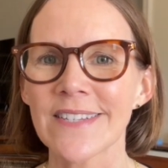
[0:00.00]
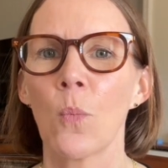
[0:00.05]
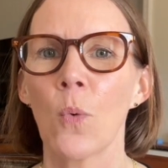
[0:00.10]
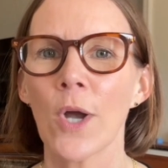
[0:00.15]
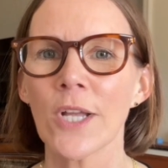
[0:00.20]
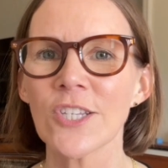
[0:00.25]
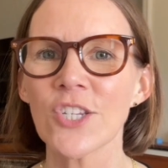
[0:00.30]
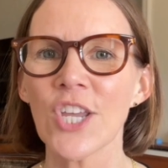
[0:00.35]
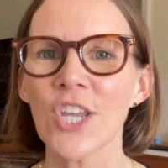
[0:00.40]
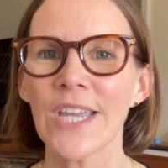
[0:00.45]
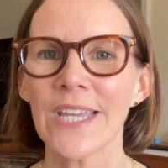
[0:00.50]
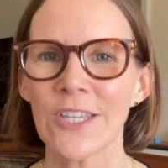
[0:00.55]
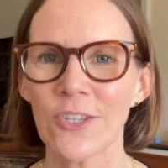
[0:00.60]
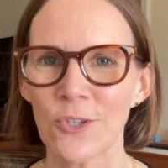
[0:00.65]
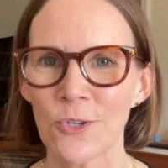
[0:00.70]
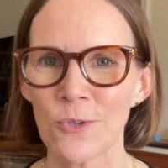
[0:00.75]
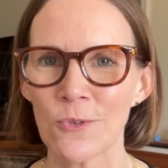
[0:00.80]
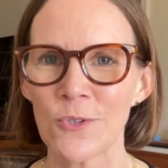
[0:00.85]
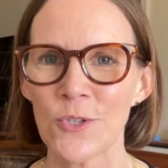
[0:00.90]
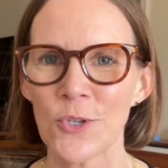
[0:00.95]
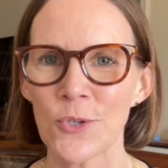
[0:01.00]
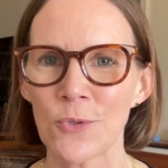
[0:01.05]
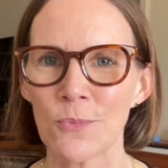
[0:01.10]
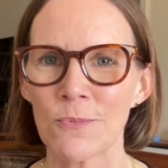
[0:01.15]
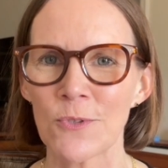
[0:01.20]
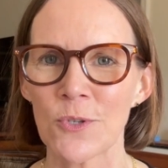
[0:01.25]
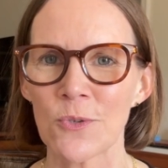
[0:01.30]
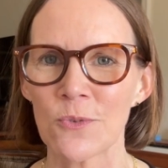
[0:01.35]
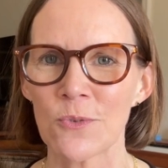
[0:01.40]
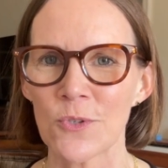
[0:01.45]
Watch a YouTube
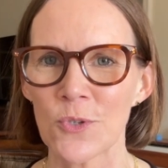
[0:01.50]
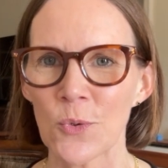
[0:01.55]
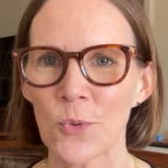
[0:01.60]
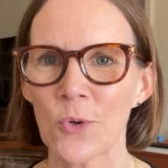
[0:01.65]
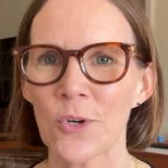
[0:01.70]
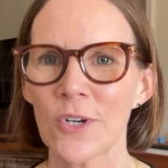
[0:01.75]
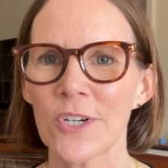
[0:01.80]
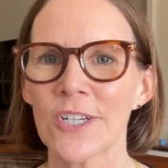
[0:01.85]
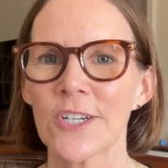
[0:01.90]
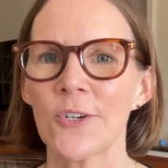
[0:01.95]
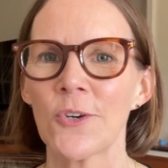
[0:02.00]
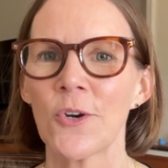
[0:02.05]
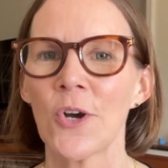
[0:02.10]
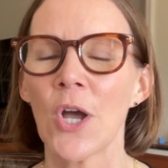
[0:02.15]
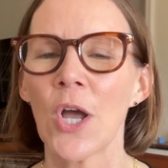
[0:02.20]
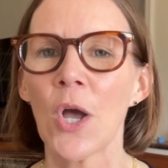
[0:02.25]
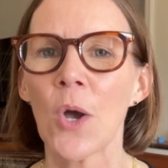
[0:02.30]
tutorial.